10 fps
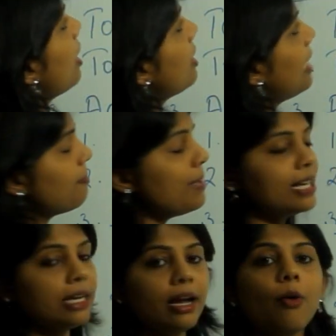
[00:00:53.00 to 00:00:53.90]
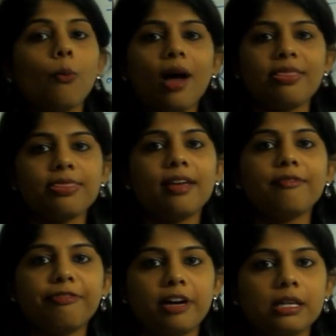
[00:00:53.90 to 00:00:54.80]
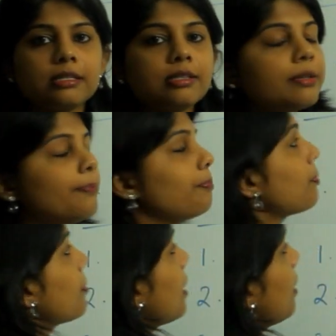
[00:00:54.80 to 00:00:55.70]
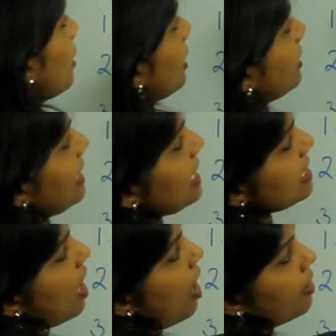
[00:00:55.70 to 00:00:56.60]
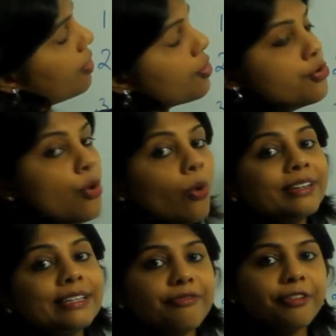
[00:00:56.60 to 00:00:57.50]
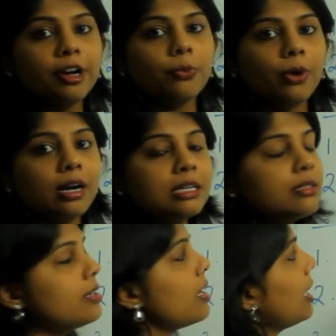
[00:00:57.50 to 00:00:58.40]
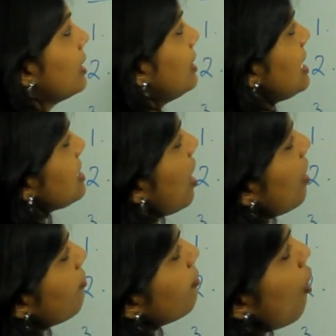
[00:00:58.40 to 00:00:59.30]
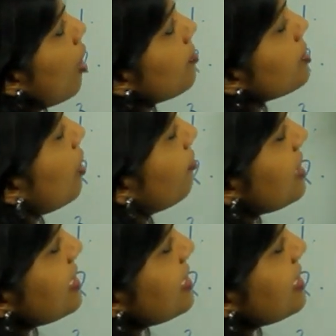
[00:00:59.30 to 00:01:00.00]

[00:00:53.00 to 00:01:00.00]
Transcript: Let me clear one thing first. These are no different words. These are forms of the